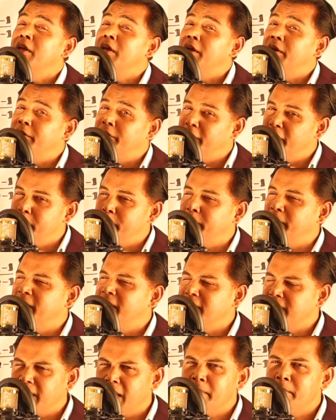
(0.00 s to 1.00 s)

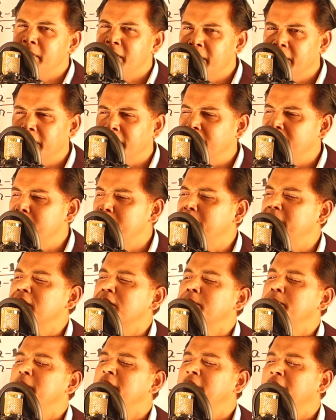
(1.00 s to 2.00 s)
replace, I mean
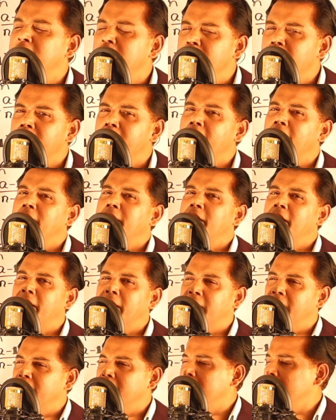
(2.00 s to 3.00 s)
replace means giving and
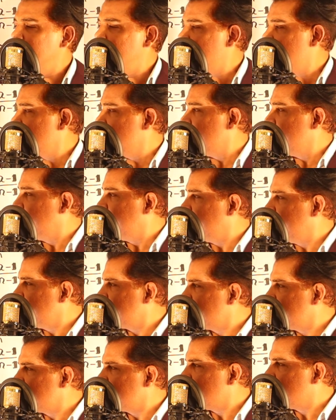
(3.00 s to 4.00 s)
taking,
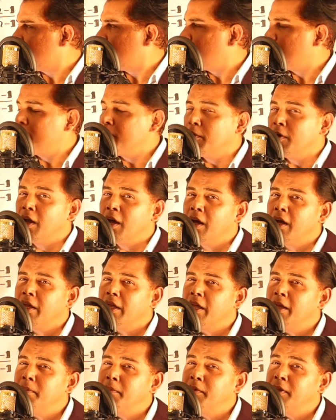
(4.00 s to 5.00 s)
this is the formula.
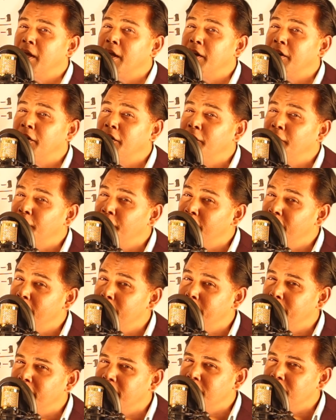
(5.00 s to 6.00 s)
If the
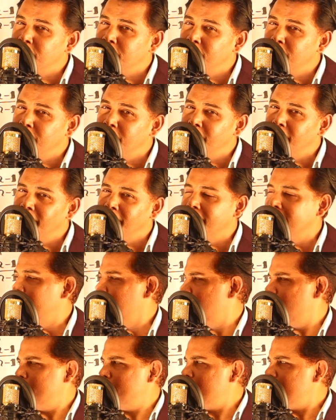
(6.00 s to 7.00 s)
different person,
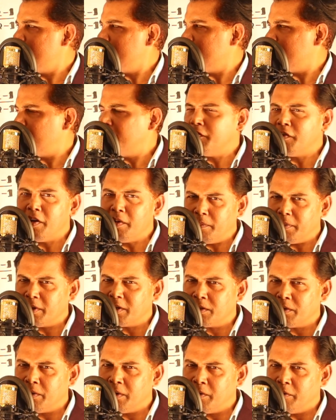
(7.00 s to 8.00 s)
AB different
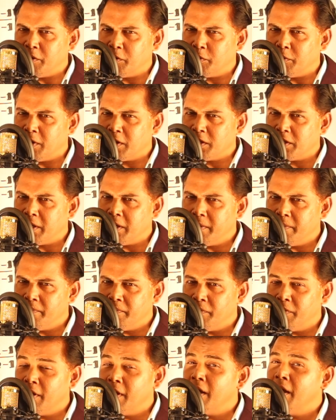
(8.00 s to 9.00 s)
person you are watching,
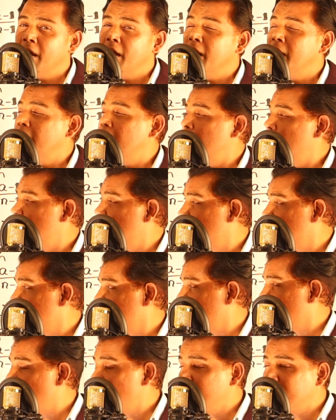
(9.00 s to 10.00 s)

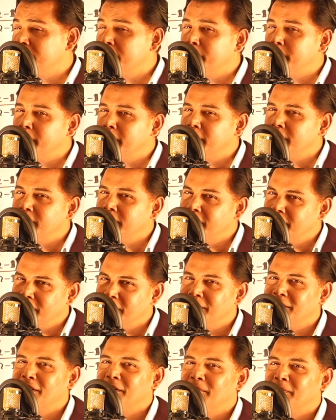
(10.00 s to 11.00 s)
and not replace, this
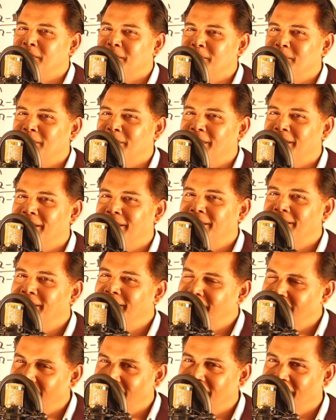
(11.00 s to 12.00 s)
is the formula.
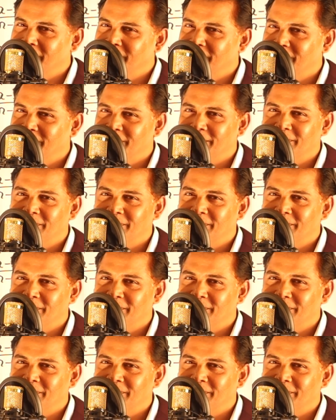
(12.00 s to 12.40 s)
Thank you.